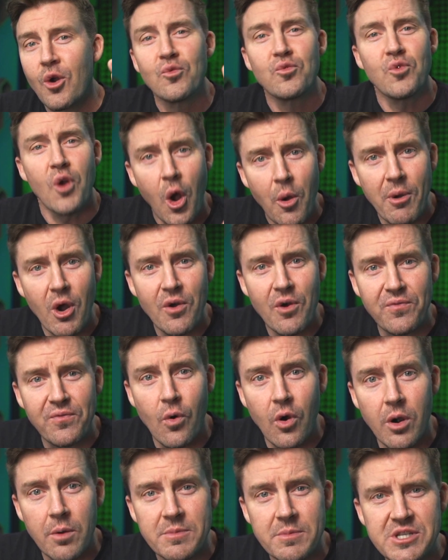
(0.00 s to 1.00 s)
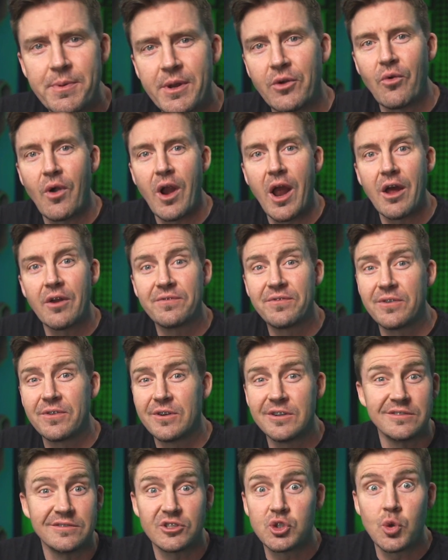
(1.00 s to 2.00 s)
RoboForm has been around
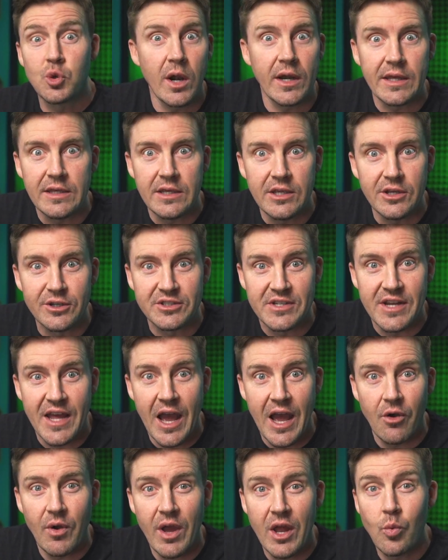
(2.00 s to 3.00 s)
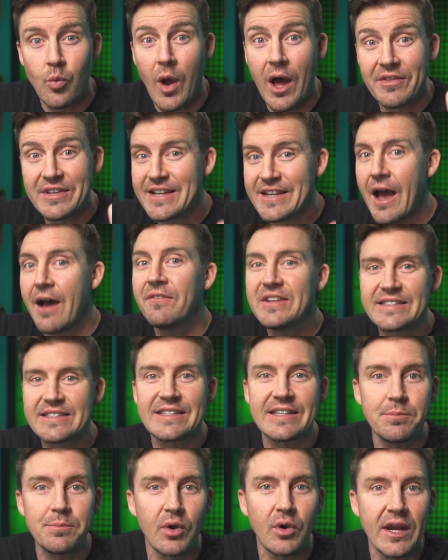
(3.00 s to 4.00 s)
for 20 years now, and while this
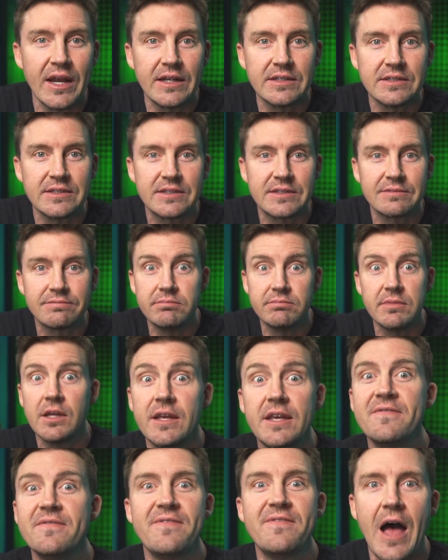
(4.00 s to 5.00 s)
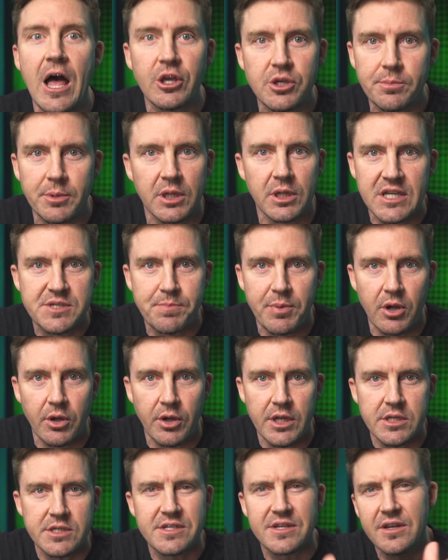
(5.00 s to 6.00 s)
obviously brings invaluable
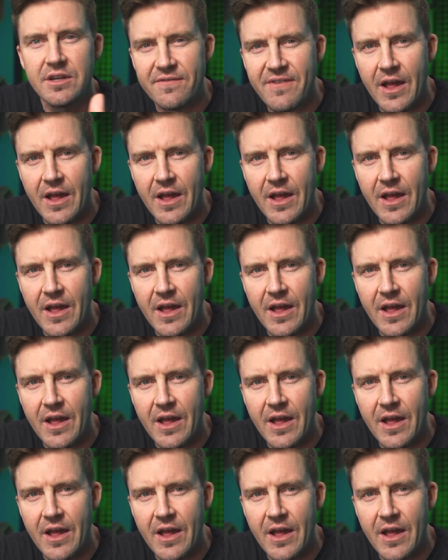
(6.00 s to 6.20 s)
experience to